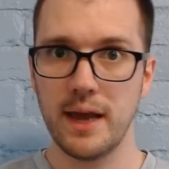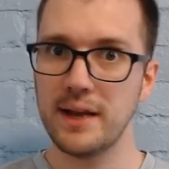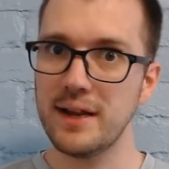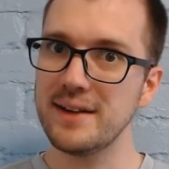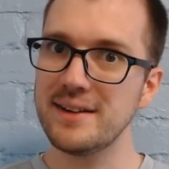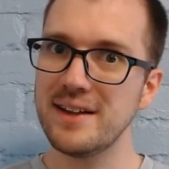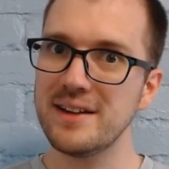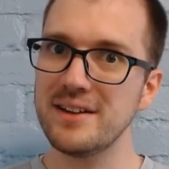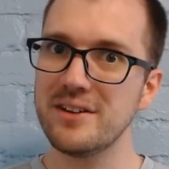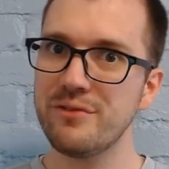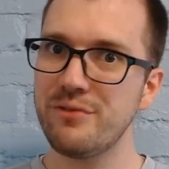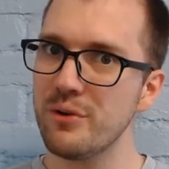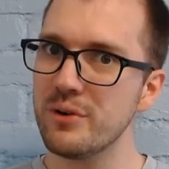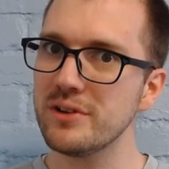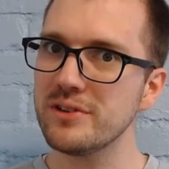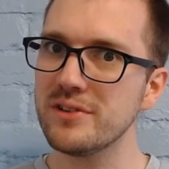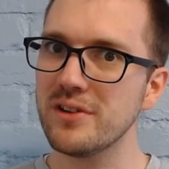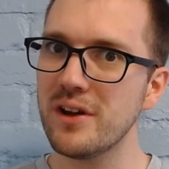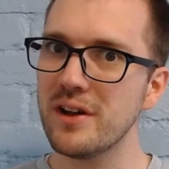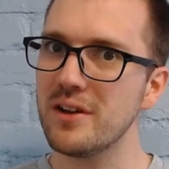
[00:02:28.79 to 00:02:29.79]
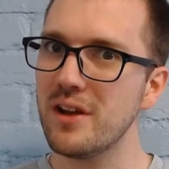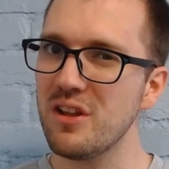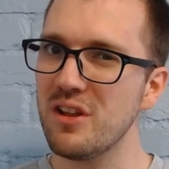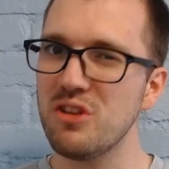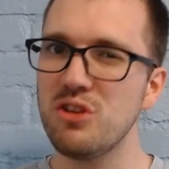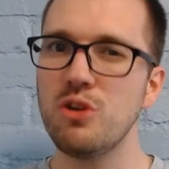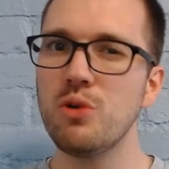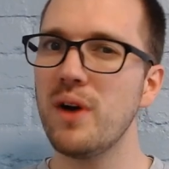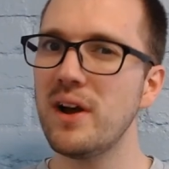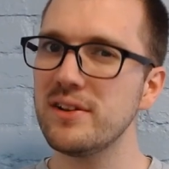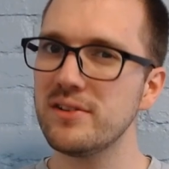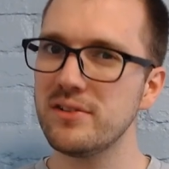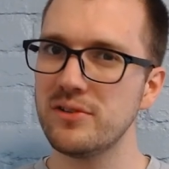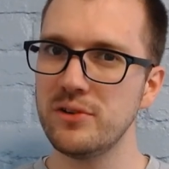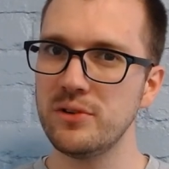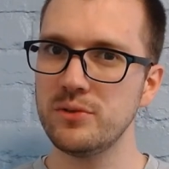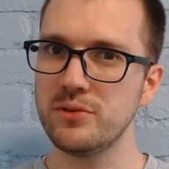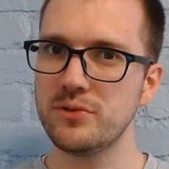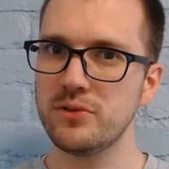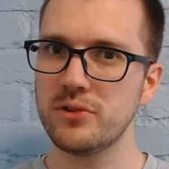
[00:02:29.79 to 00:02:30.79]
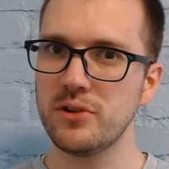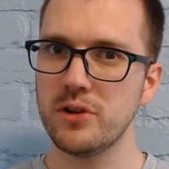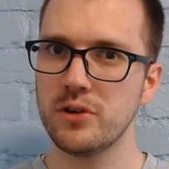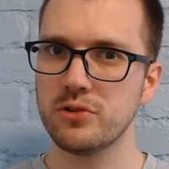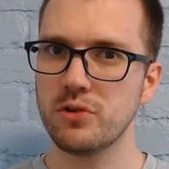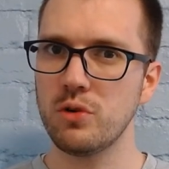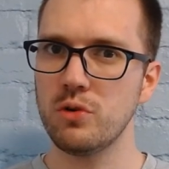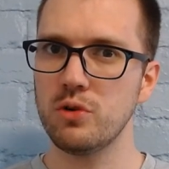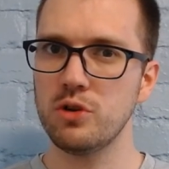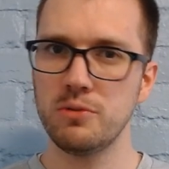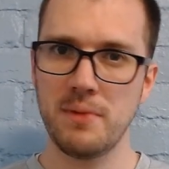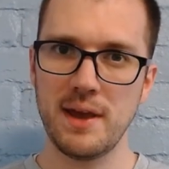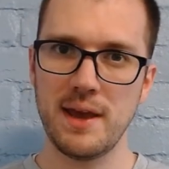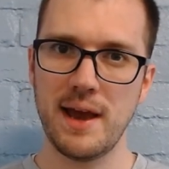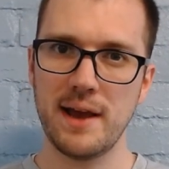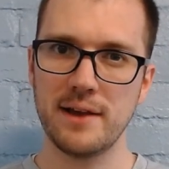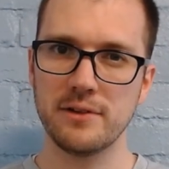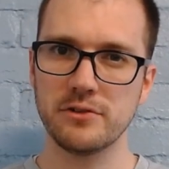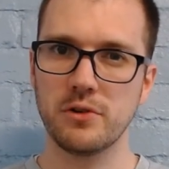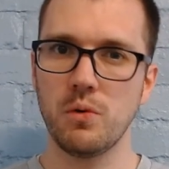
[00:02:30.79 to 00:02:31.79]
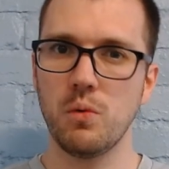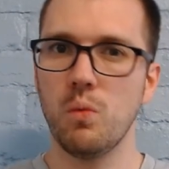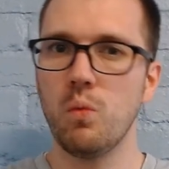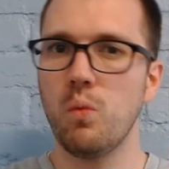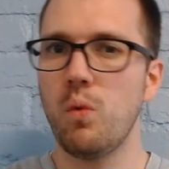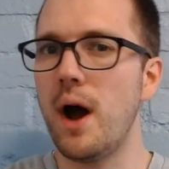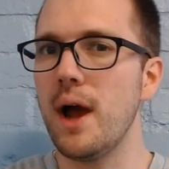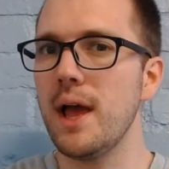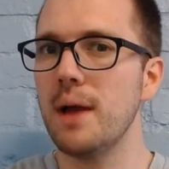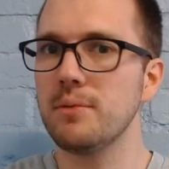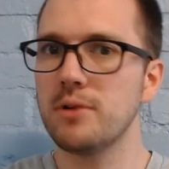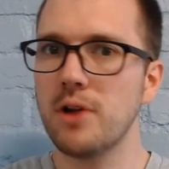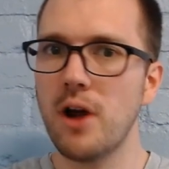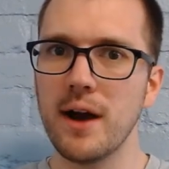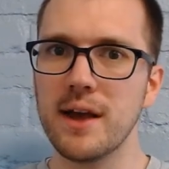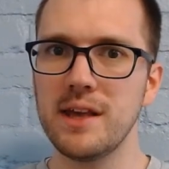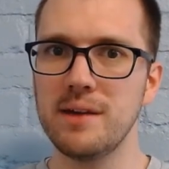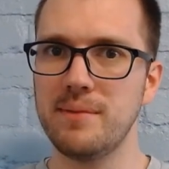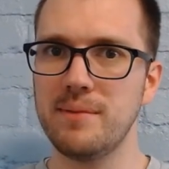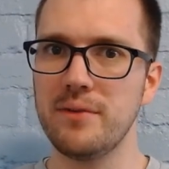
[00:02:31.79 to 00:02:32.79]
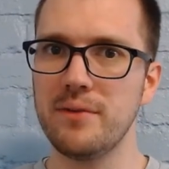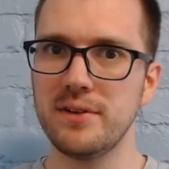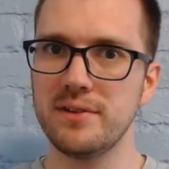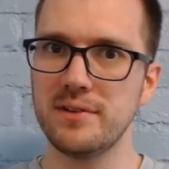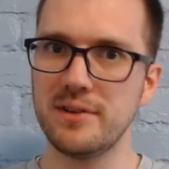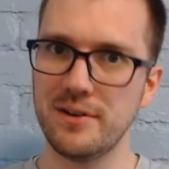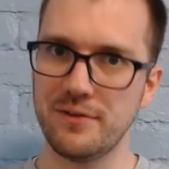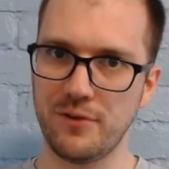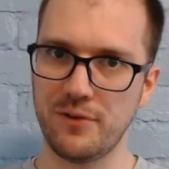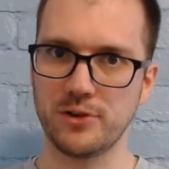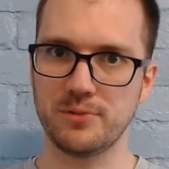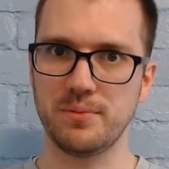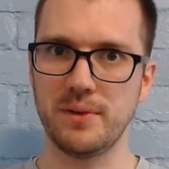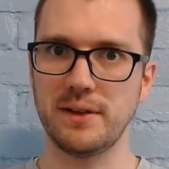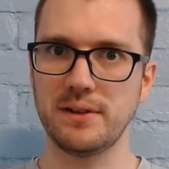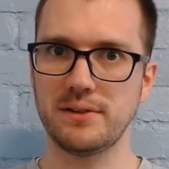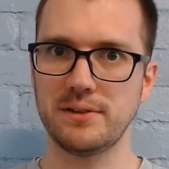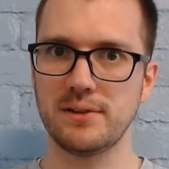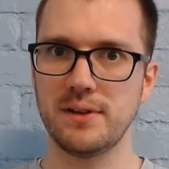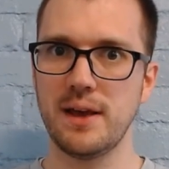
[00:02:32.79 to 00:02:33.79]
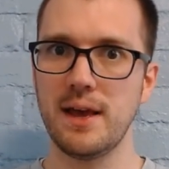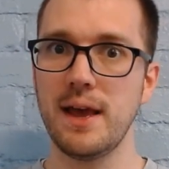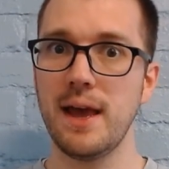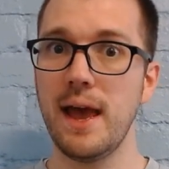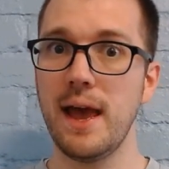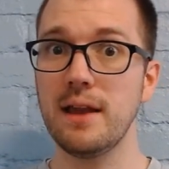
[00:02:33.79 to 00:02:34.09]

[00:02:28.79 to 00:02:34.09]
and I tend to focus on US news, so you may ask why I'm talking about this in the first place.